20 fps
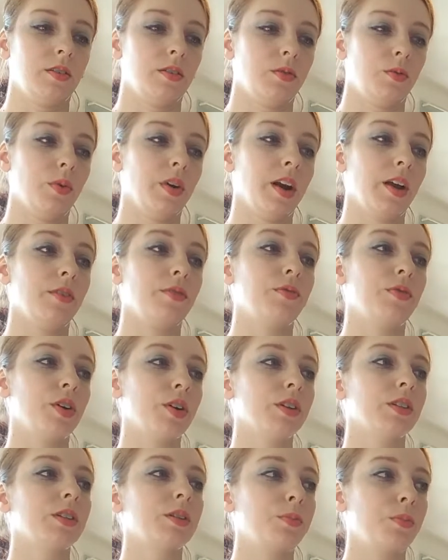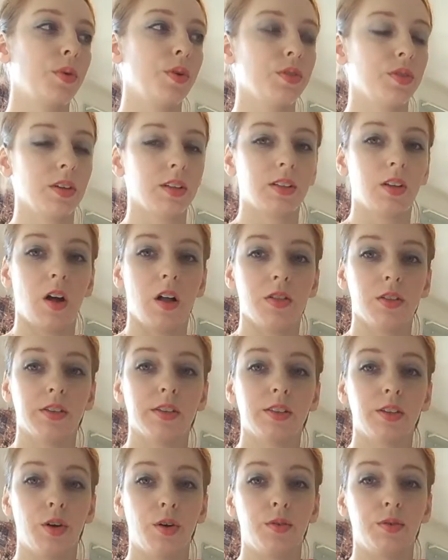when I first put this on the
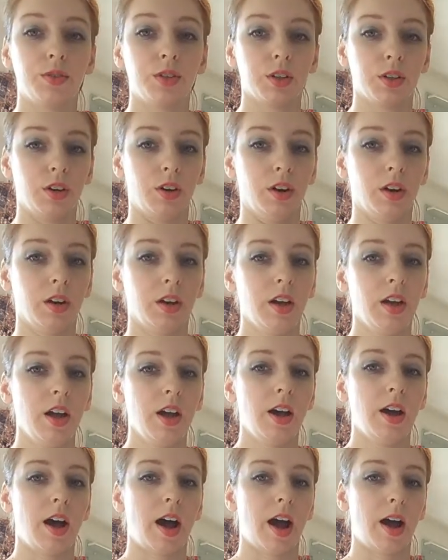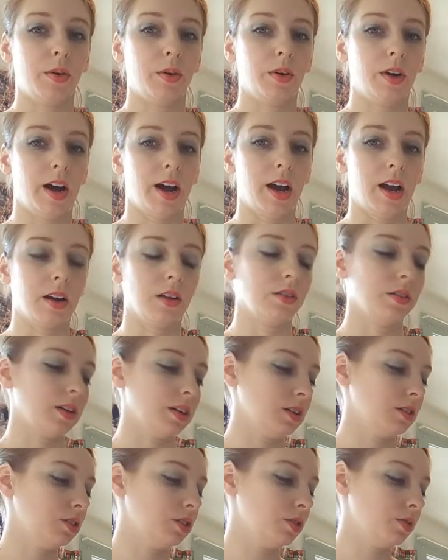stove to cook, I will add a
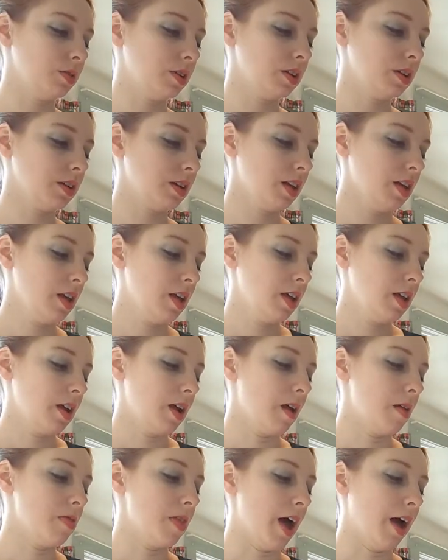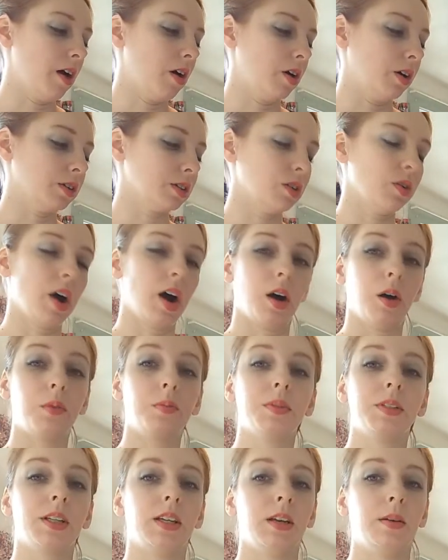lid to it, and that also
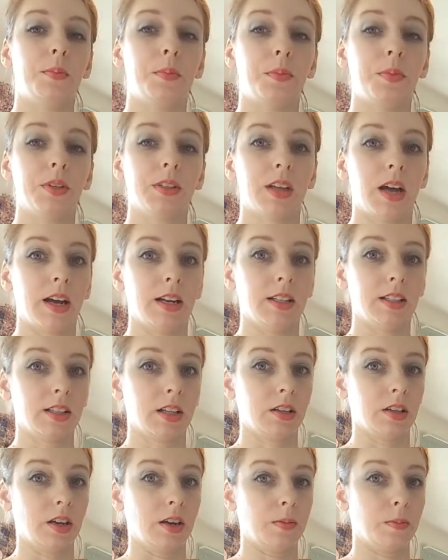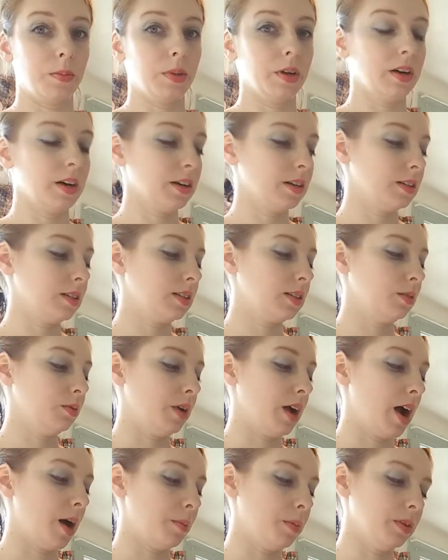helps keep the sides clean, because
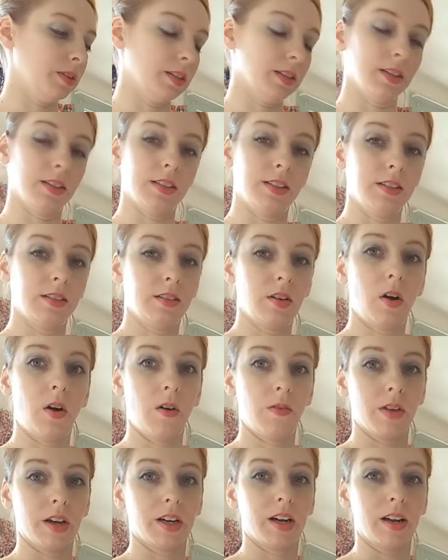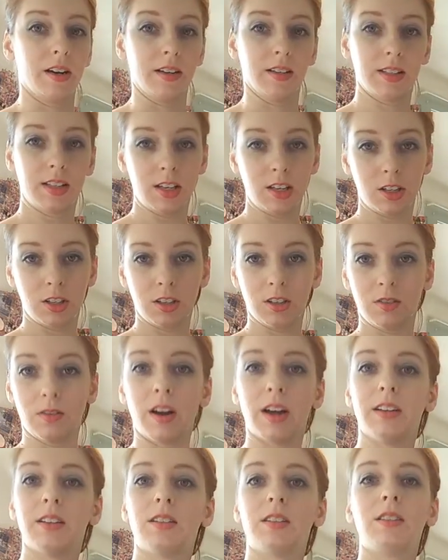what happens is all that condensation
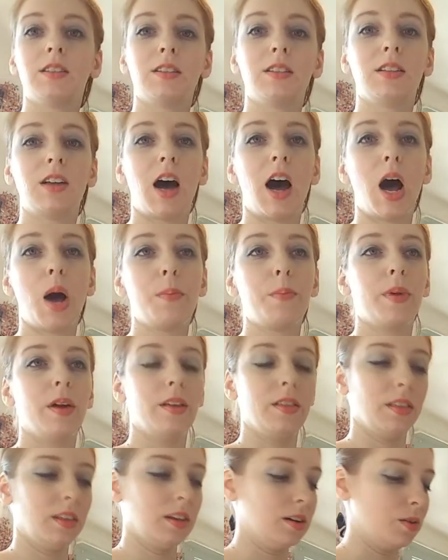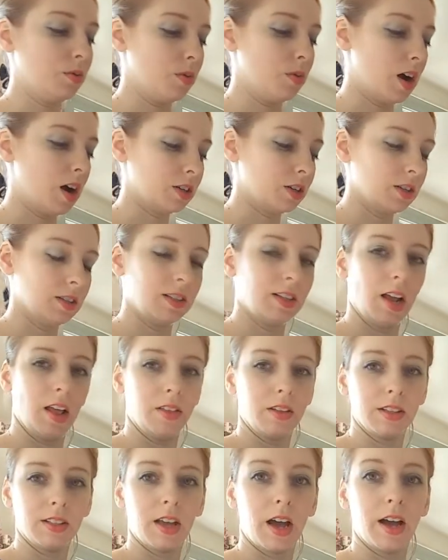rises to the top and then it washes down
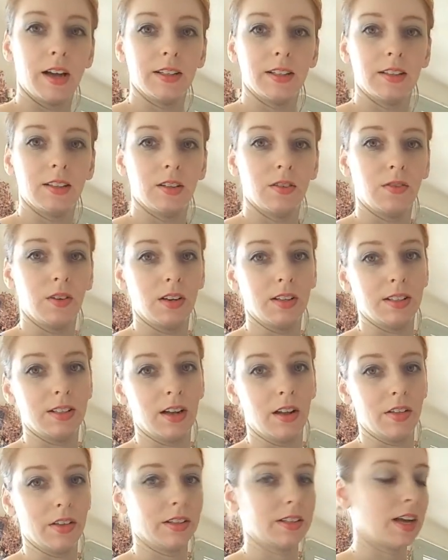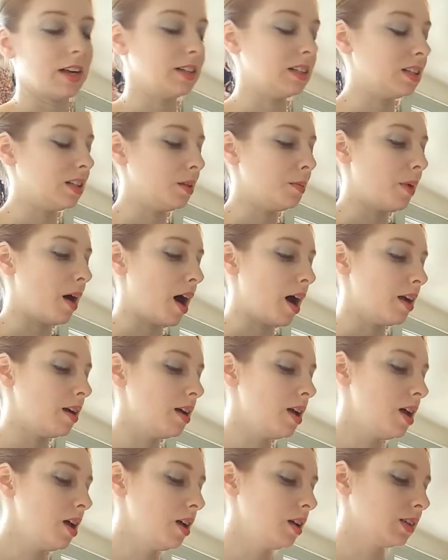the sides as it runs down the sides of the pot.
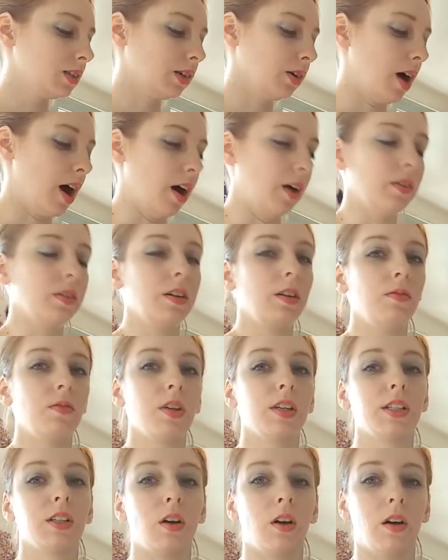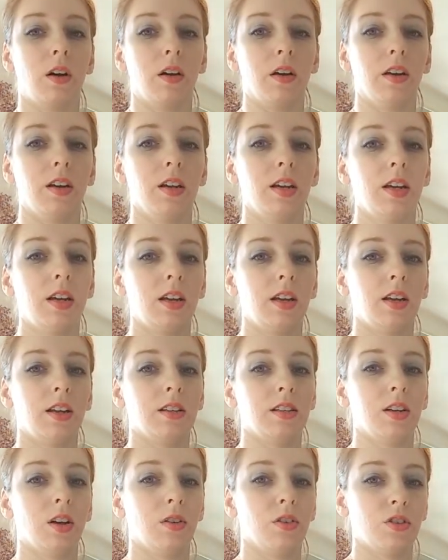So I'll leave this on
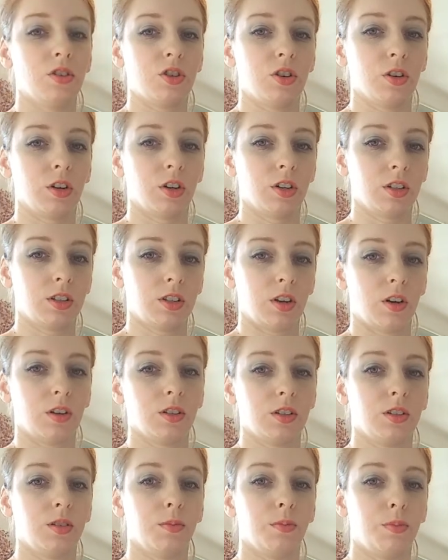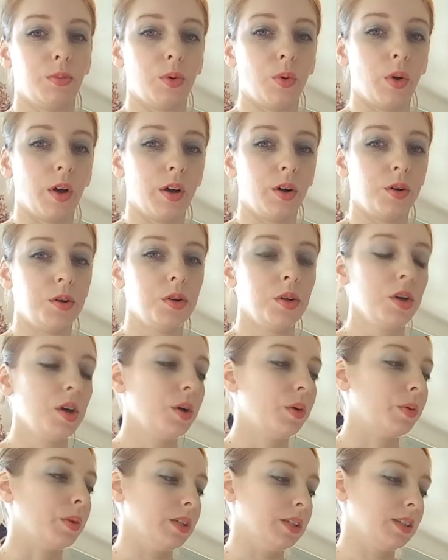until the sugar starts to boil.
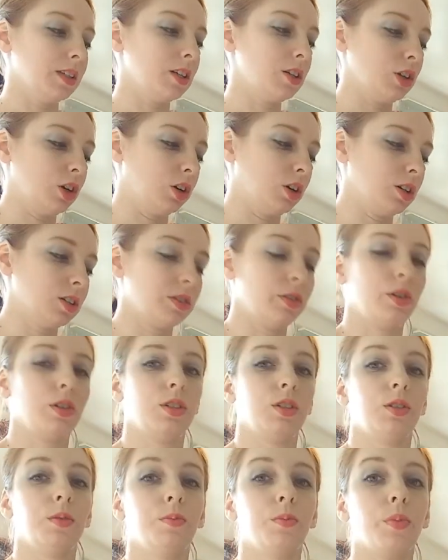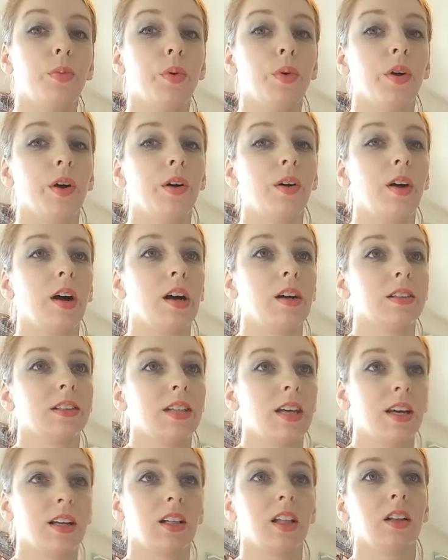Once the sugar starts to boil, I'll
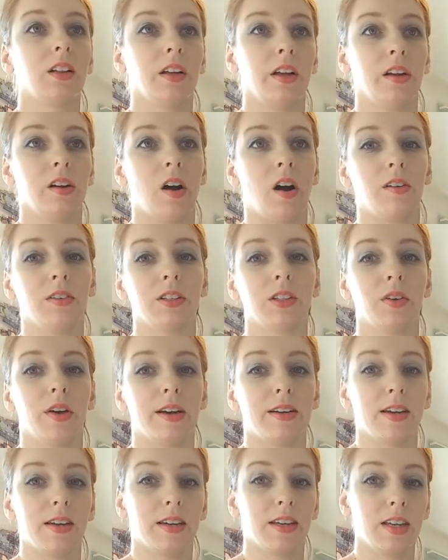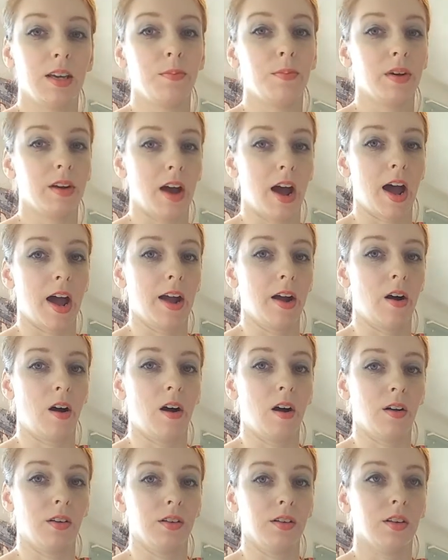take the lid off so I can keep an eye
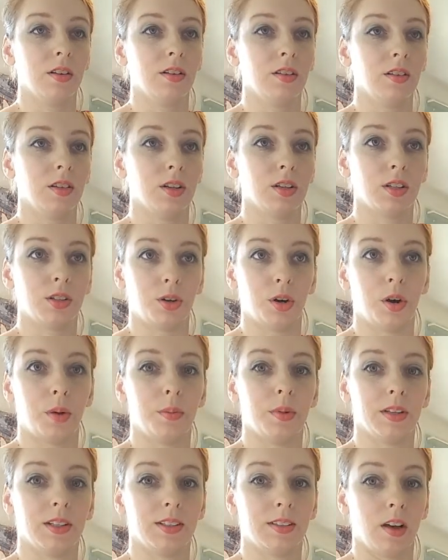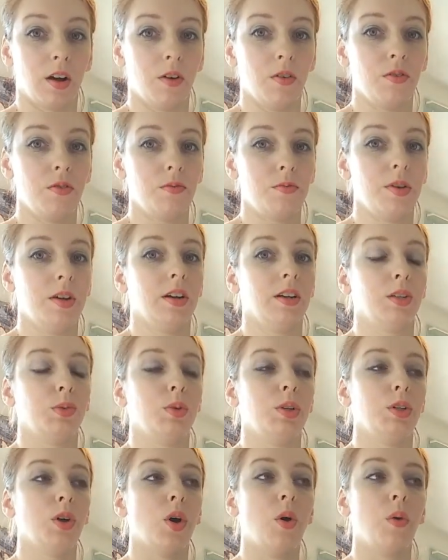on the syrup itself, because
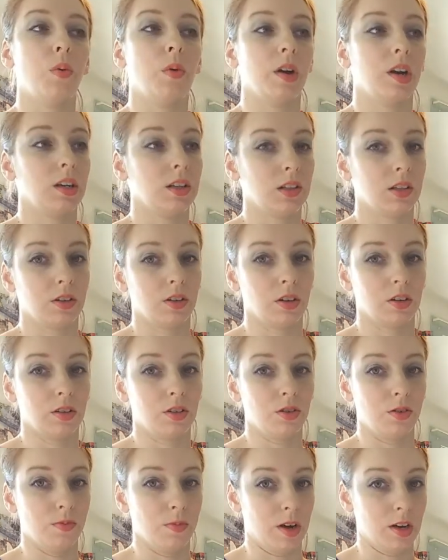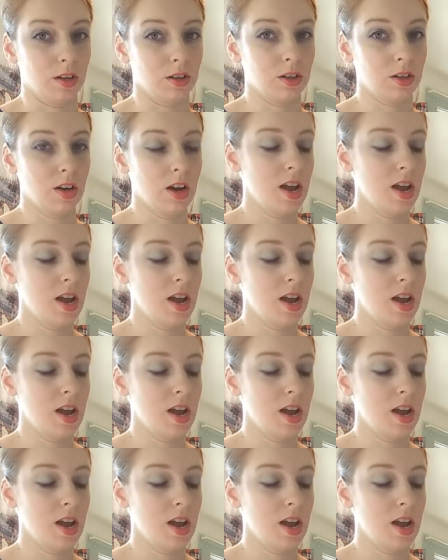we don't want it to cook too much.